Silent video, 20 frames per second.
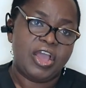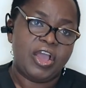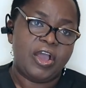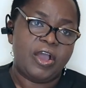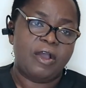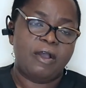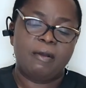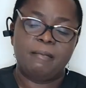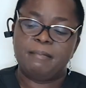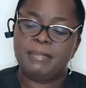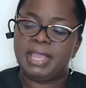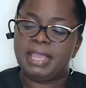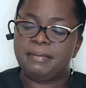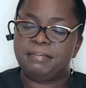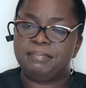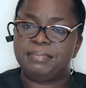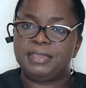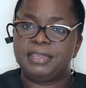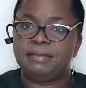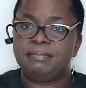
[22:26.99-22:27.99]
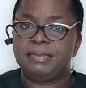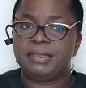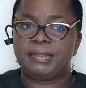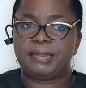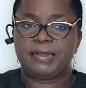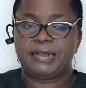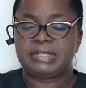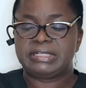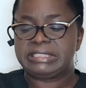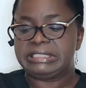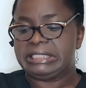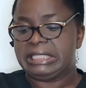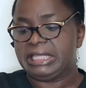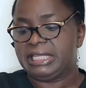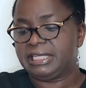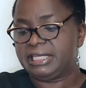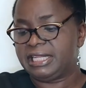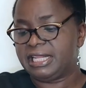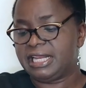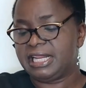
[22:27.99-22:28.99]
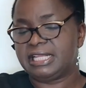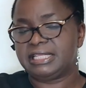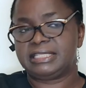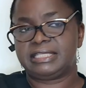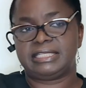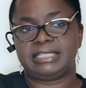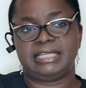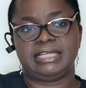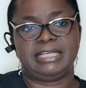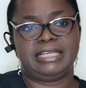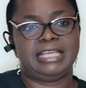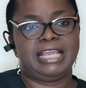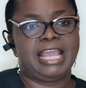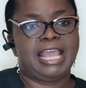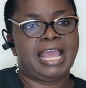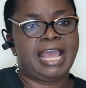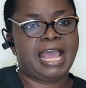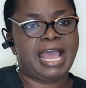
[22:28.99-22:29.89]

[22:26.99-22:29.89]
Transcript: or maybe because they didn't see